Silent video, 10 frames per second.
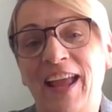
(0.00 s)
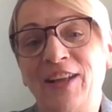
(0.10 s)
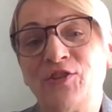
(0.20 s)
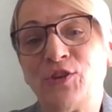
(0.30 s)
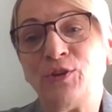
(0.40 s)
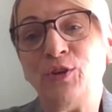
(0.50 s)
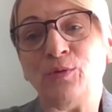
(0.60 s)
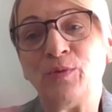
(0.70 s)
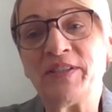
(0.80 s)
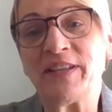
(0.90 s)
And so
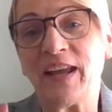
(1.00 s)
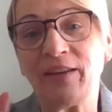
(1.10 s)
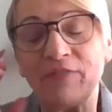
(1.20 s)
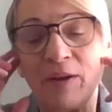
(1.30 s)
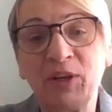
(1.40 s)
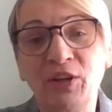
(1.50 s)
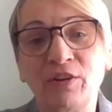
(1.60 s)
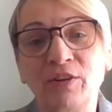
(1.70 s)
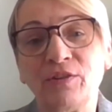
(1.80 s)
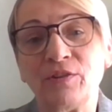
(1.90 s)
you would say, if I'm
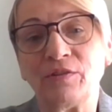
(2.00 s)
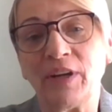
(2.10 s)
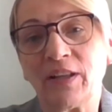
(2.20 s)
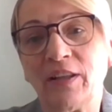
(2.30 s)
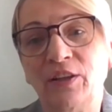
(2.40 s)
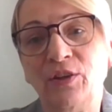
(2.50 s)
hearing you correctly,